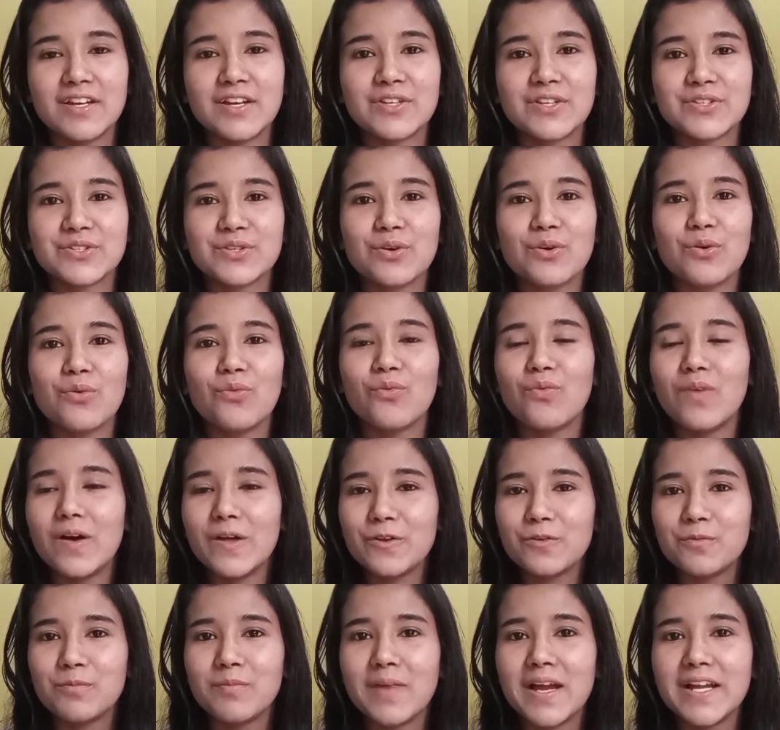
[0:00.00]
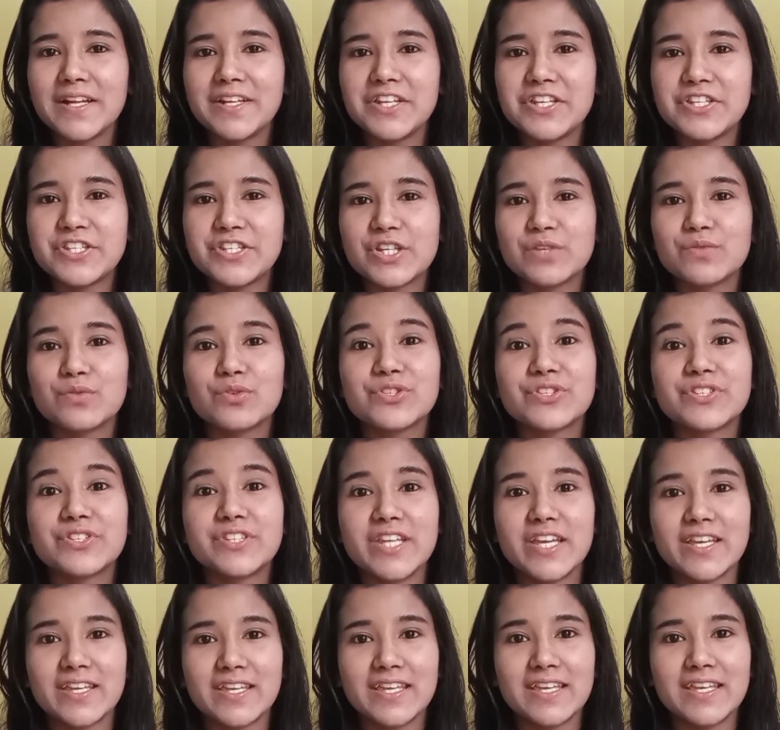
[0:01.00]
So one of my teacher was
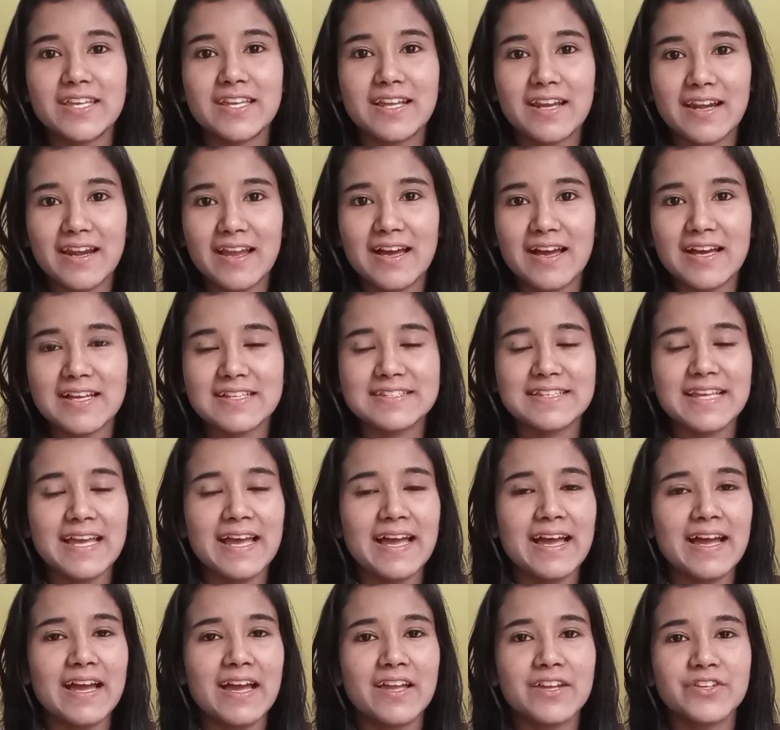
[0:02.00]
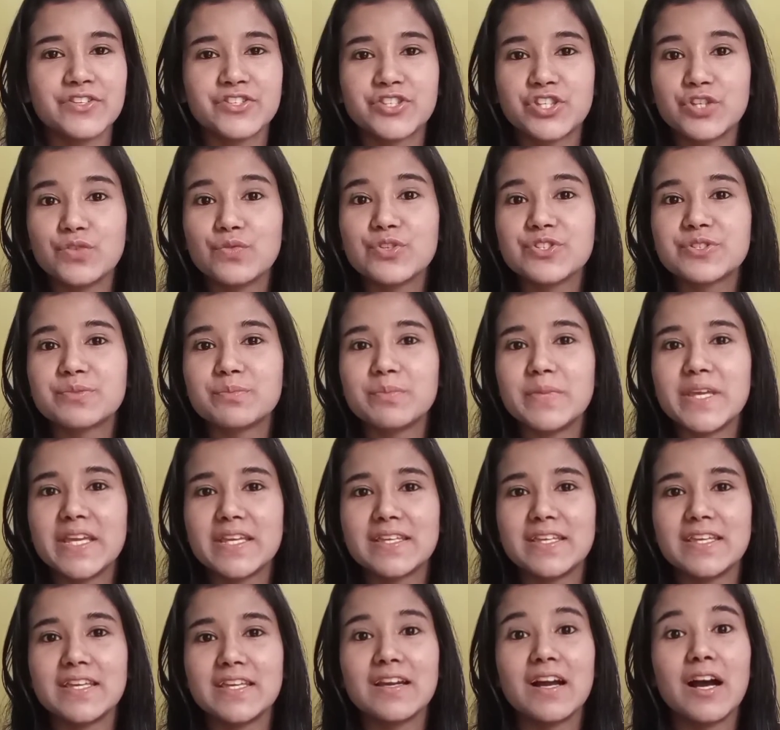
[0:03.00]
taking class and she was
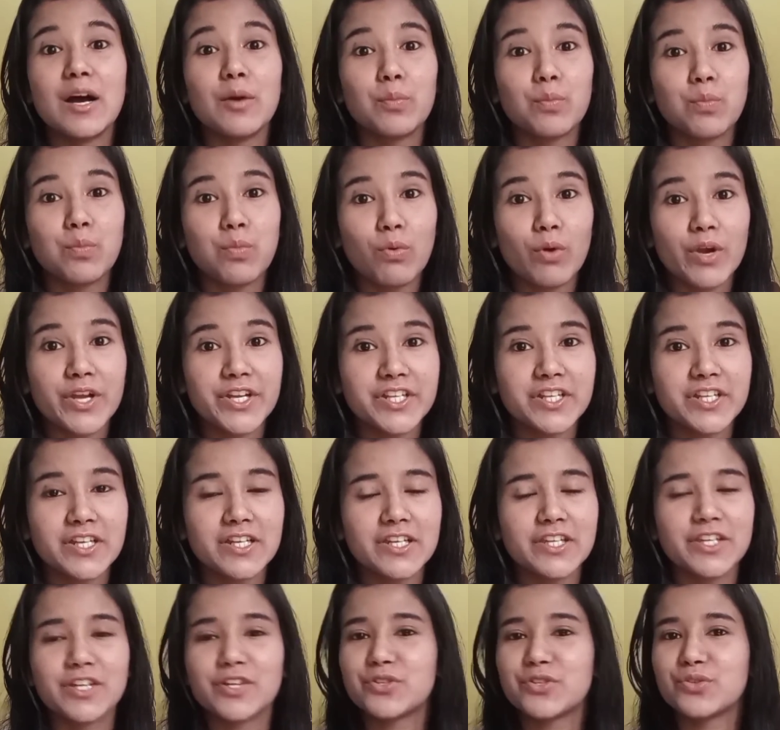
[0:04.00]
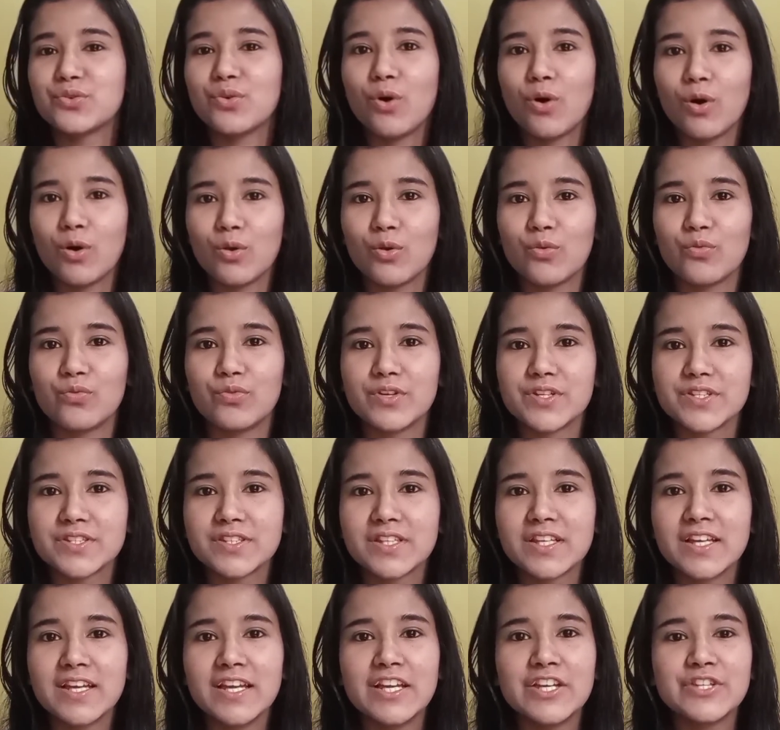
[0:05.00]
making a point clear to all of us.
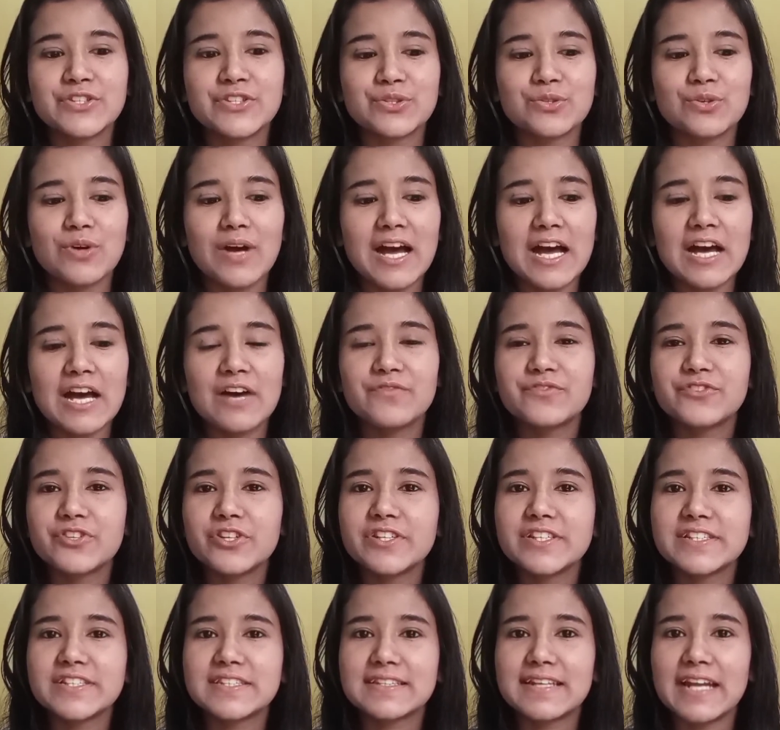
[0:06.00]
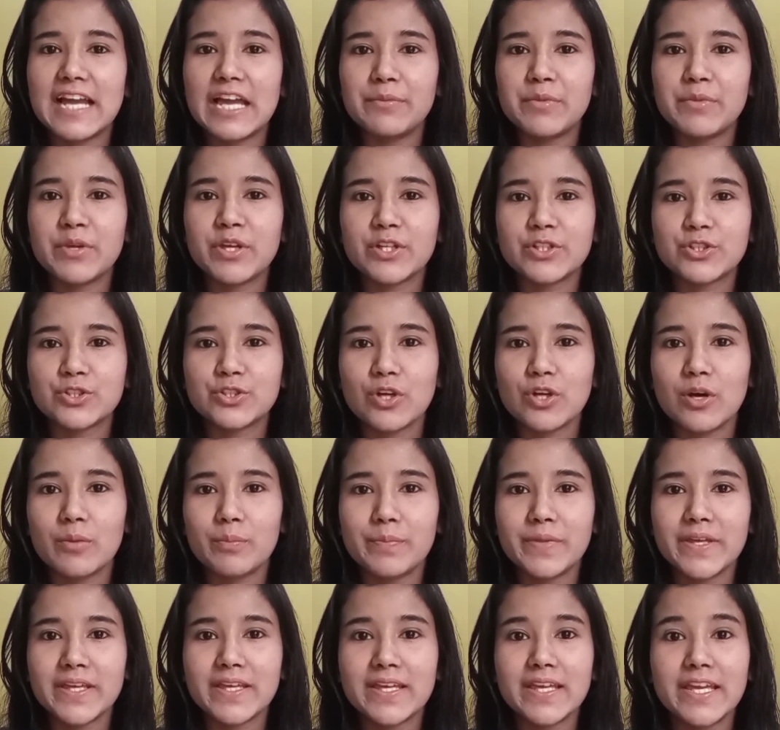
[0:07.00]
So after describing a
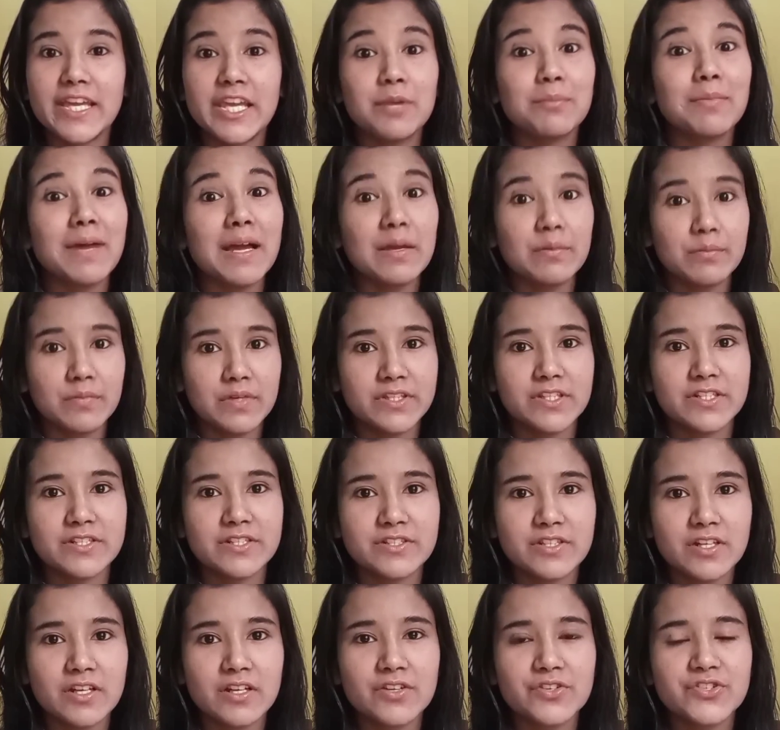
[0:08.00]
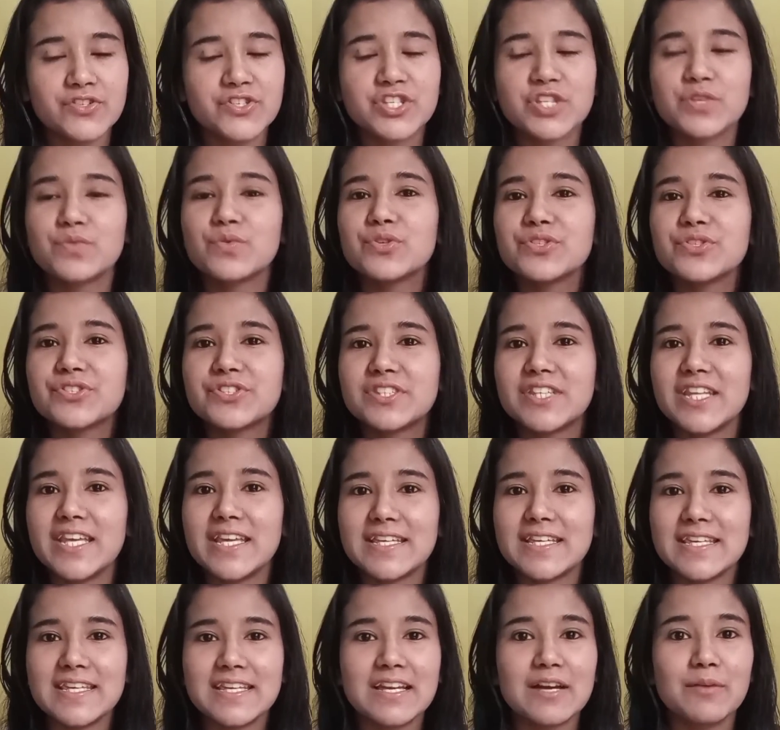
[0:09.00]
topic in my mother tongue, she was
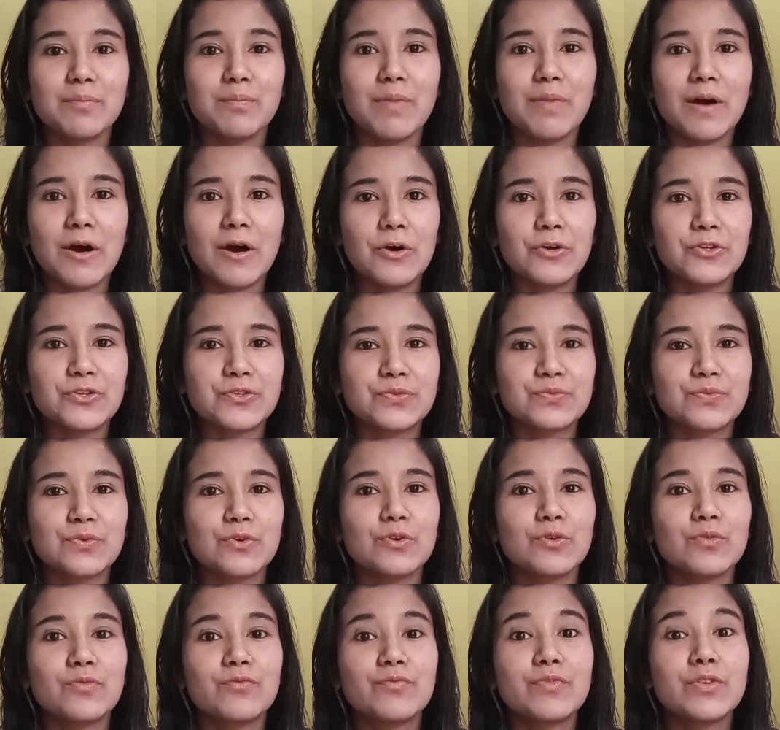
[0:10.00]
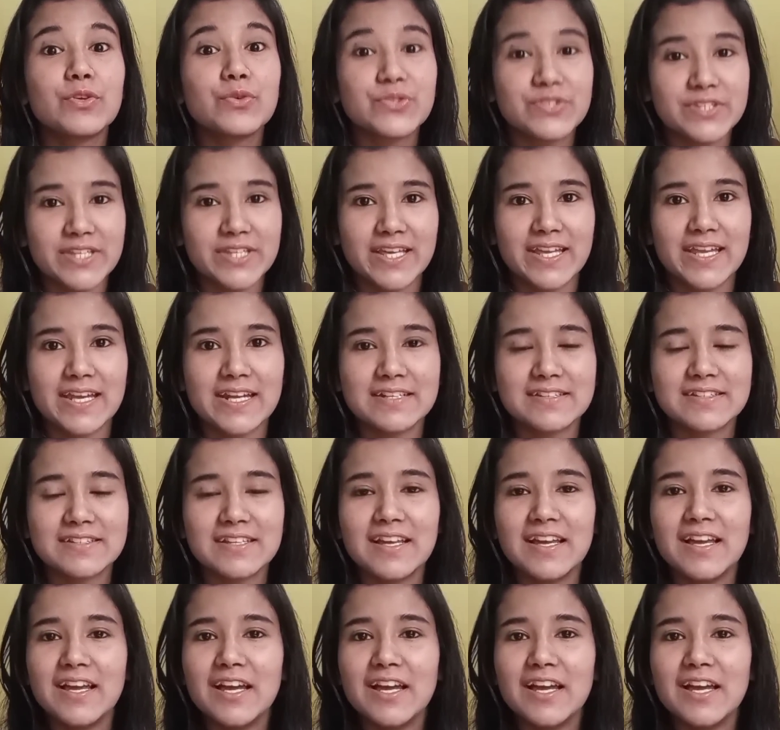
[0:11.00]
taking a pause for few seconds.